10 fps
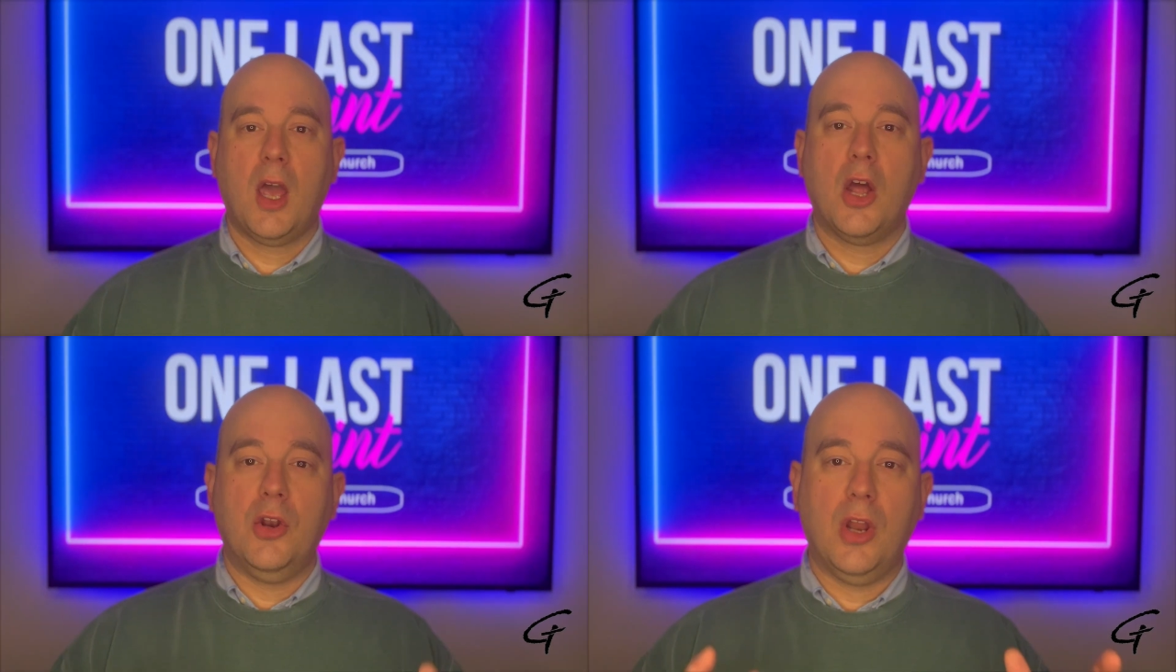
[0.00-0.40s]

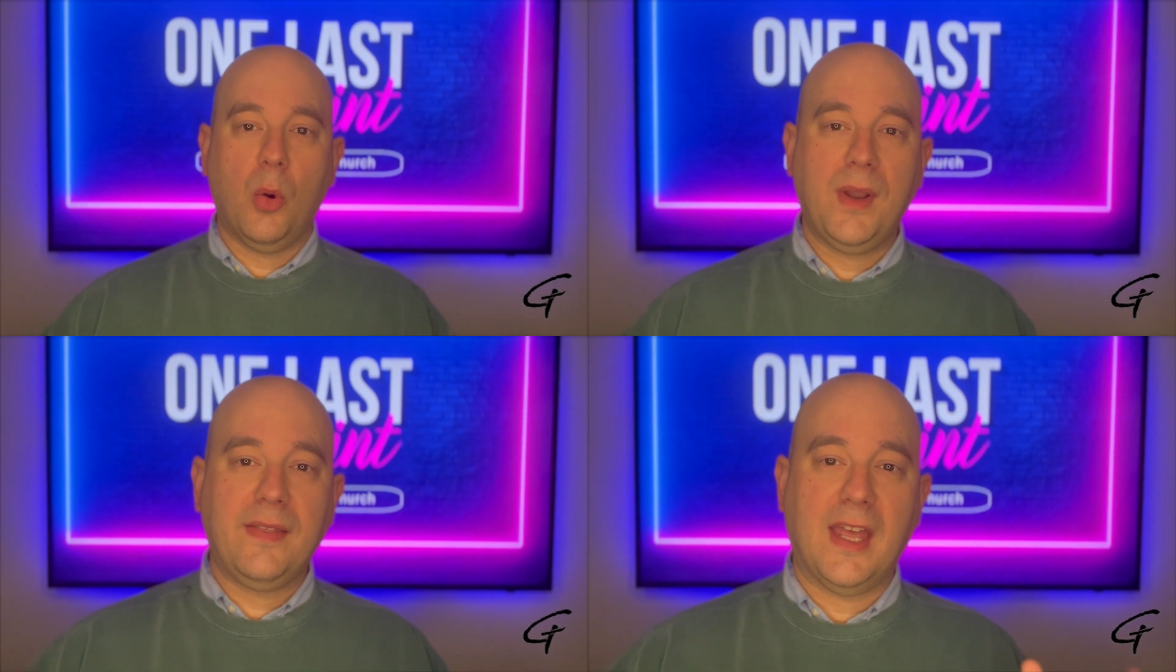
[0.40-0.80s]

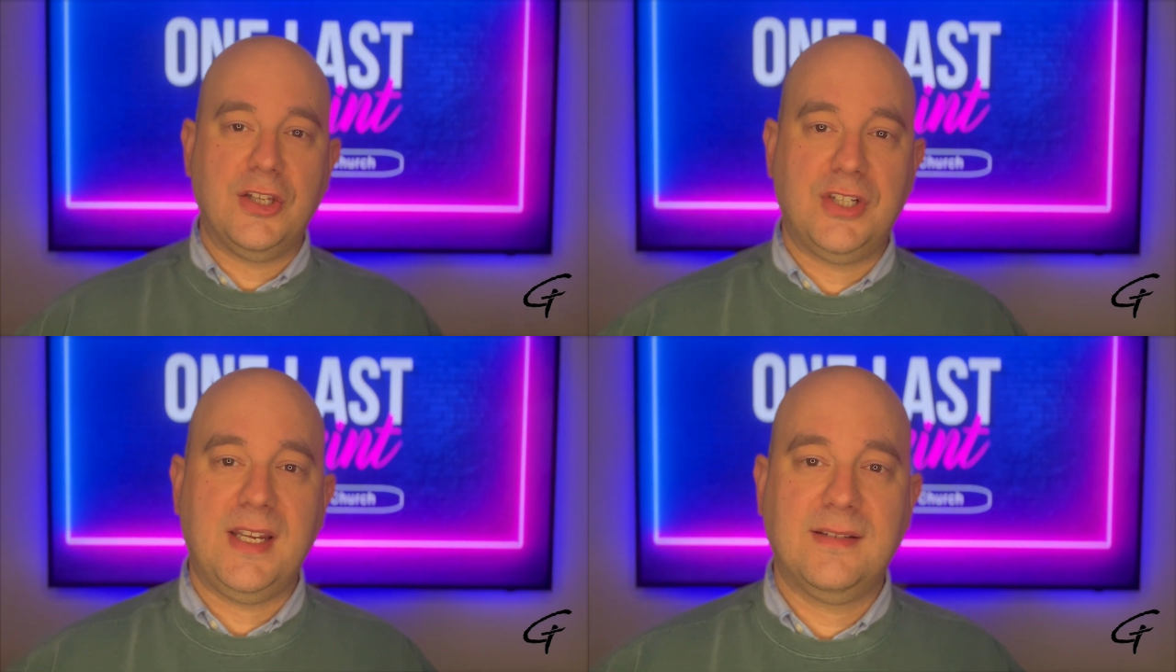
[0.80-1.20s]
Knowing that
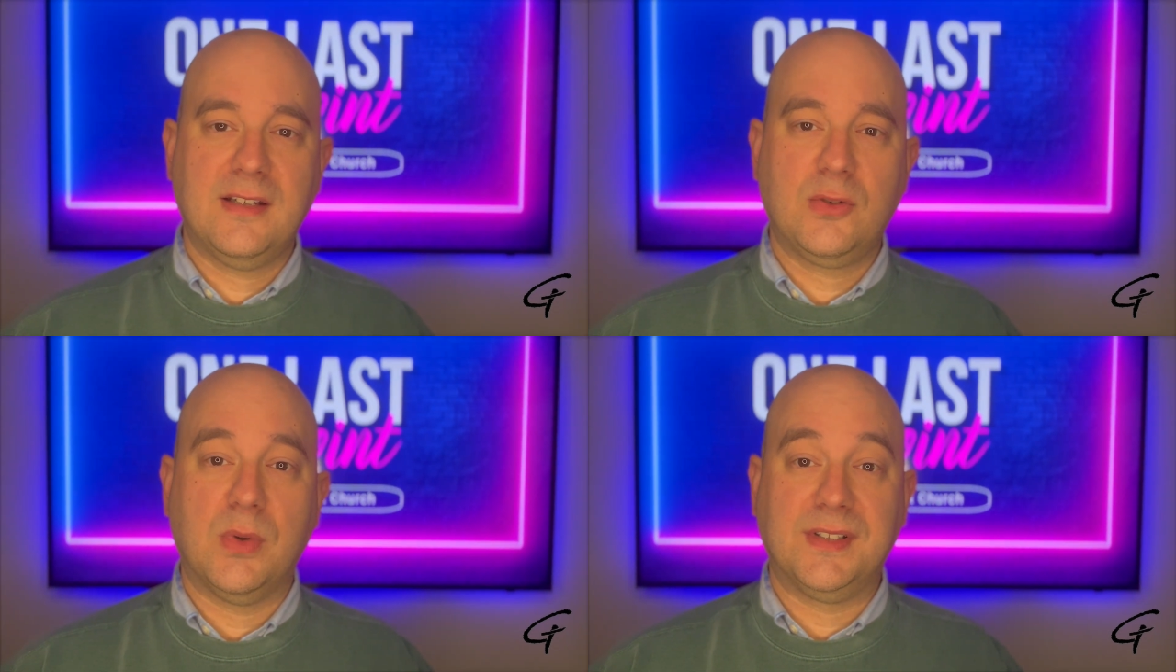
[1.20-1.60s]

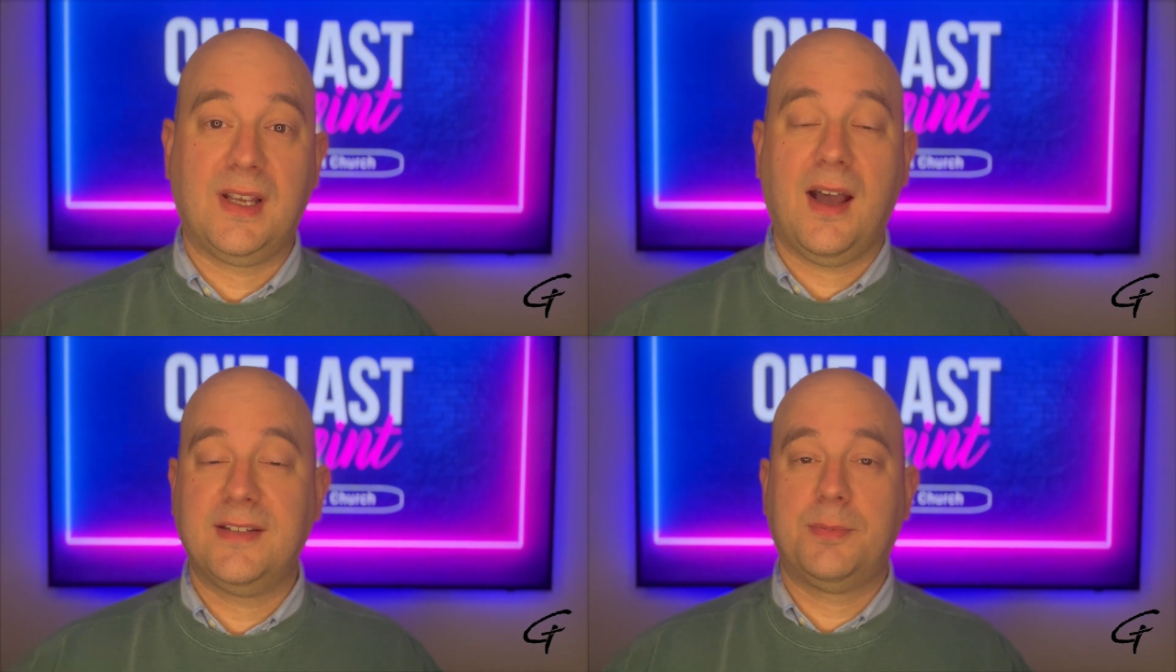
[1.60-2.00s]
Jesus was
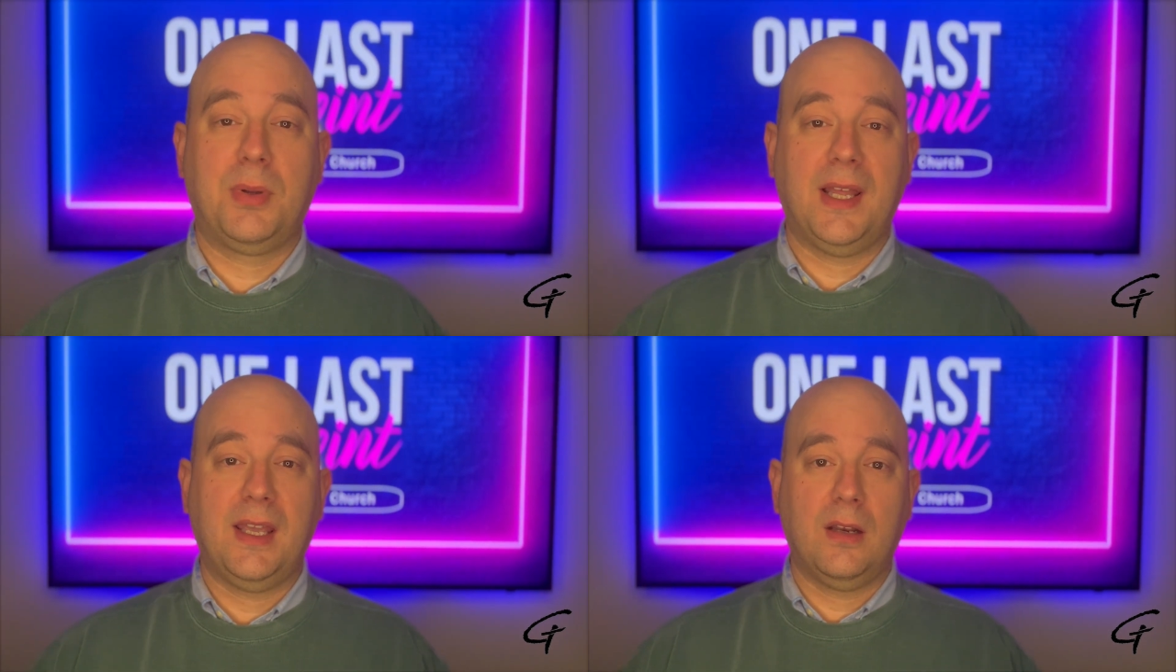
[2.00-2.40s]
God's
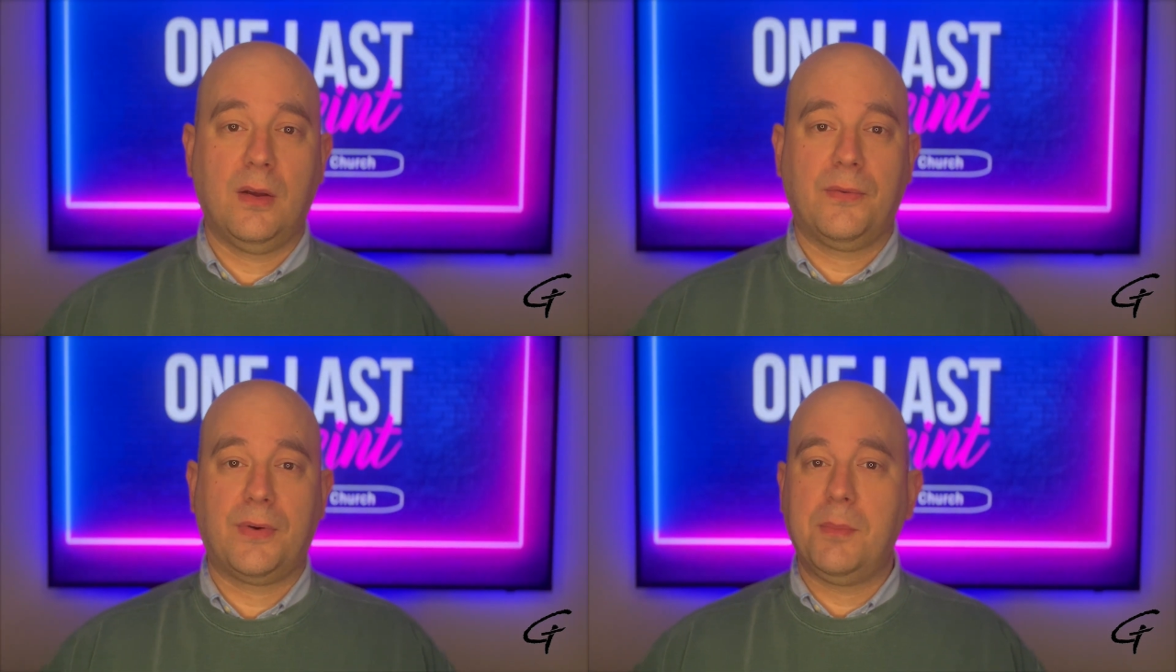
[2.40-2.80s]
plan
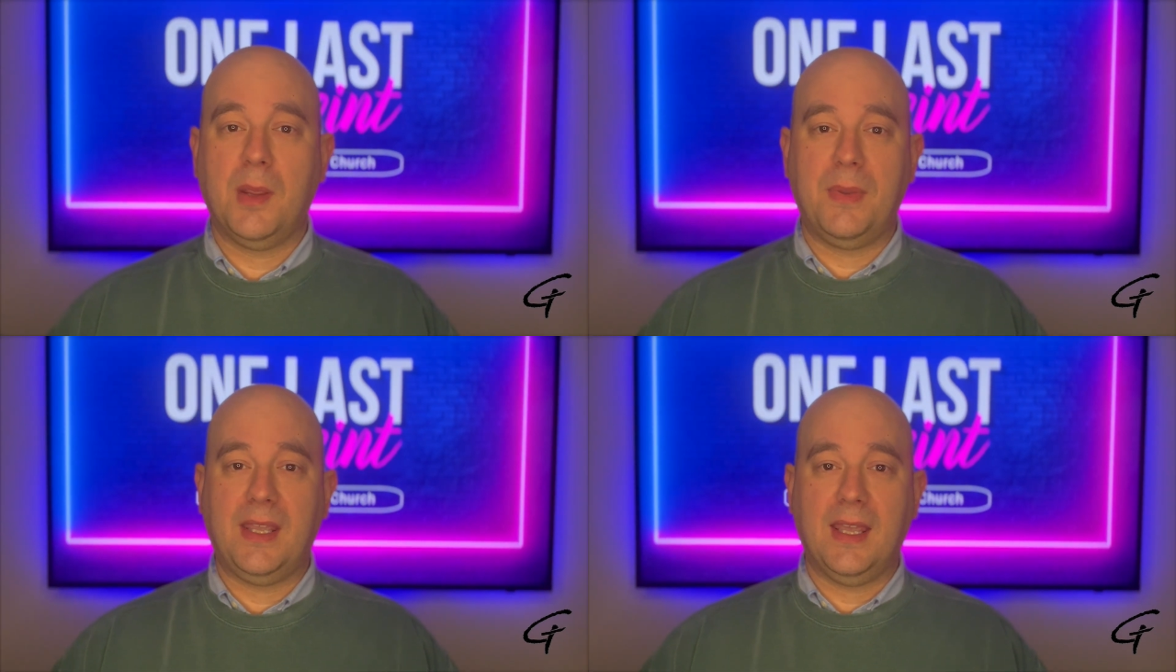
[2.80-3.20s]
from the
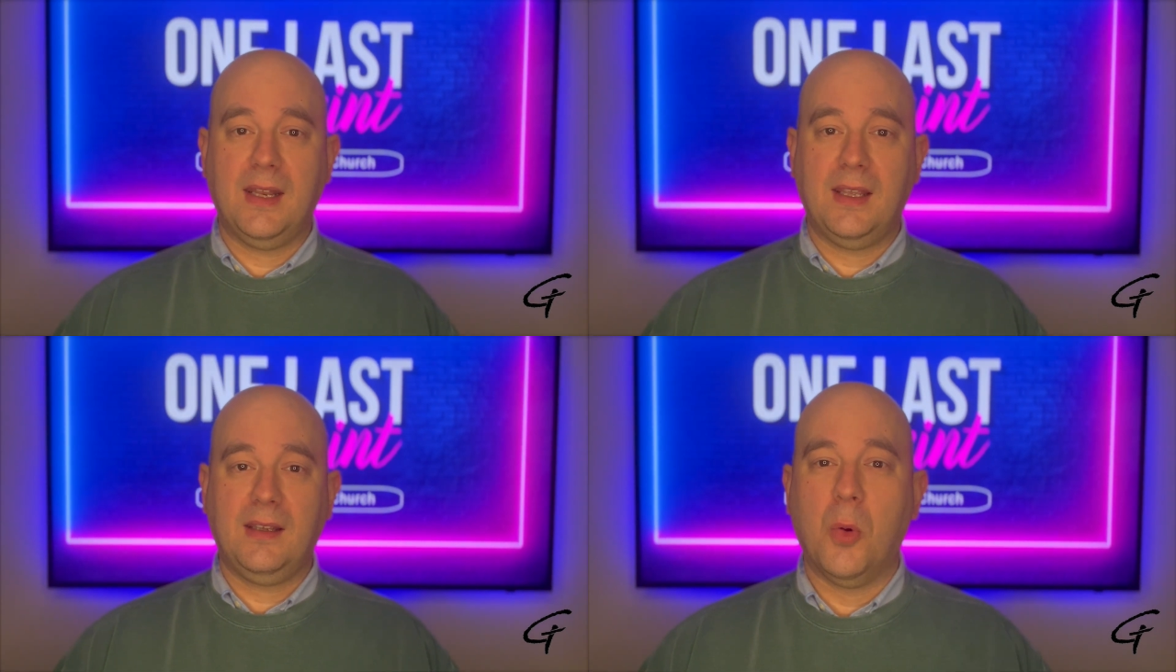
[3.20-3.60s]

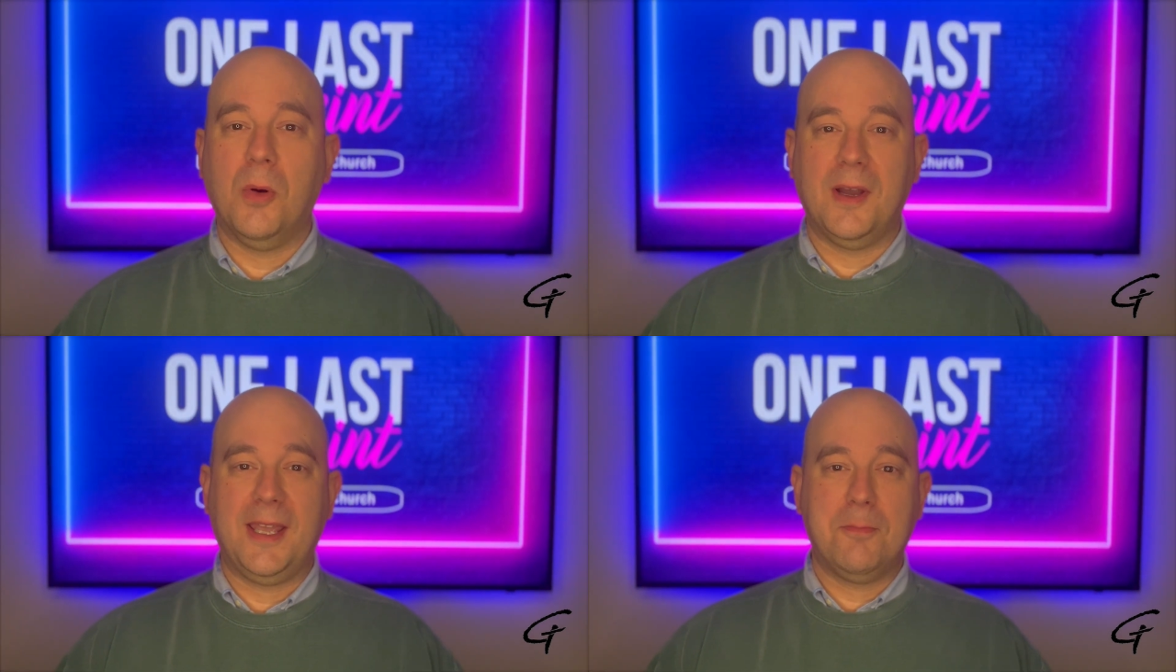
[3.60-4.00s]
beginning
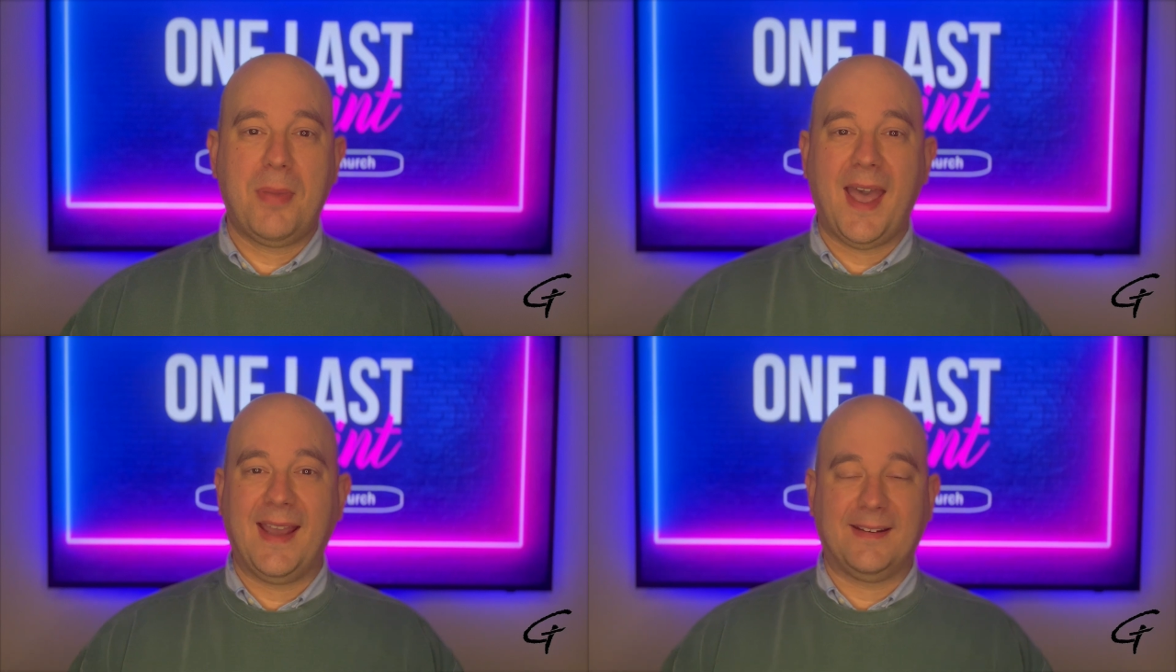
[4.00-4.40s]
will
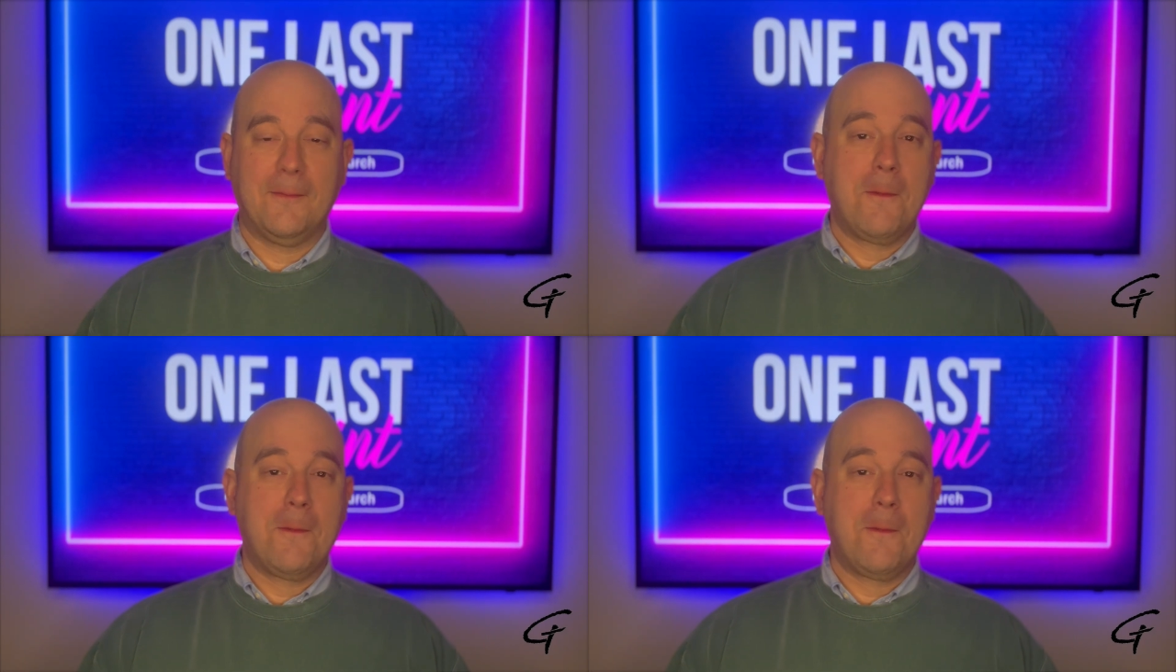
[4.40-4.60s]
impact